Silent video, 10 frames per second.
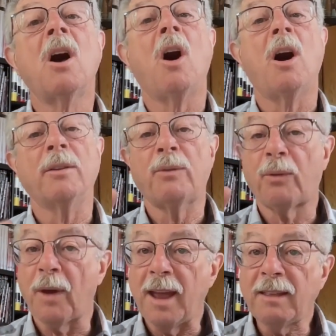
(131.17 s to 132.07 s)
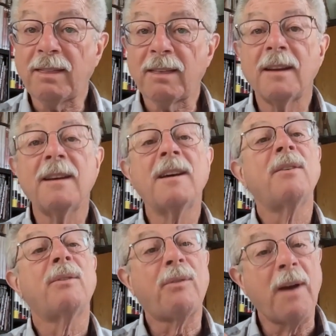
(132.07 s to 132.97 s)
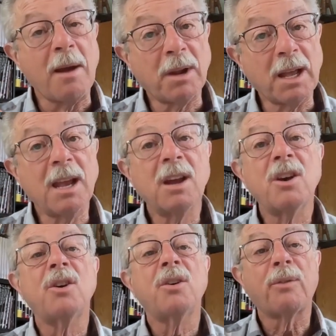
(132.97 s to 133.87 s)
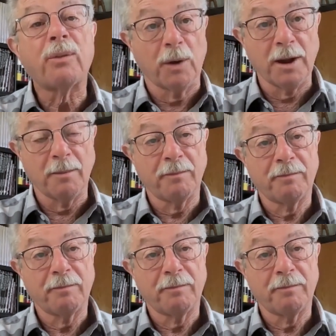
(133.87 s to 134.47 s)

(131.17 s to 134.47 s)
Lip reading: on faith, family, freedom.